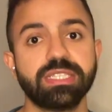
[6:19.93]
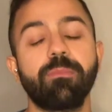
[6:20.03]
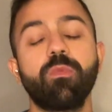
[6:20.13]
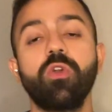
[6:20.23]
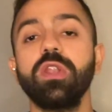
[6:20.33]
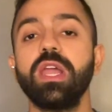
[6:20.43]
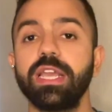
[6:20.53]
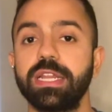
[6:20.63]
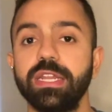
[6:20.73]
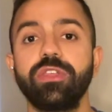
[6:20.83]
the more
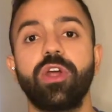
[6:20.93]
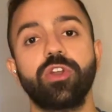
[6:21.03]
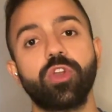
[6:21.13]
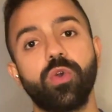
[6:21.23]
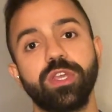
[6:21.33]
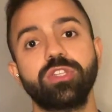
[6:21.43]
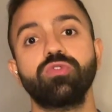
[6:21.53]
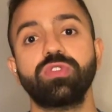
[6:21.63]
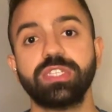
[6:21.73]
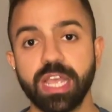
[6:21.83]
likely they are going
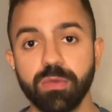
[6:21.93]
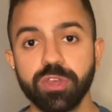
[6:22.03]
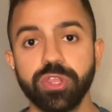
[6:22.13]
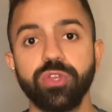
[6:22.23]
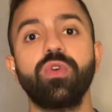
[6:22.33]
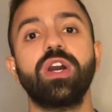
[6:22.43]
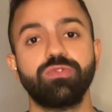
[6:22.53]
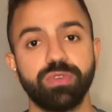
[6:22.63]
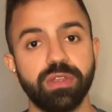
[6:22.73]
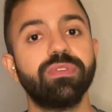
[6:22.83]
to stay with you and
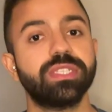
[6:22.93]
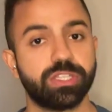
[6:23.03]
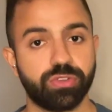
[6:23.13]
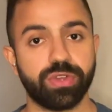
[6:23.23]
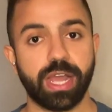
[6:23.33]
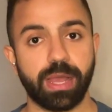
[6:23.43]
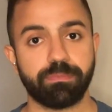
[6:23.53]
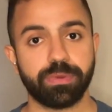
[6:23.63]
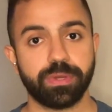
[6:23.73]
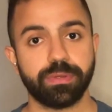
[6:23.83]
revisit your app.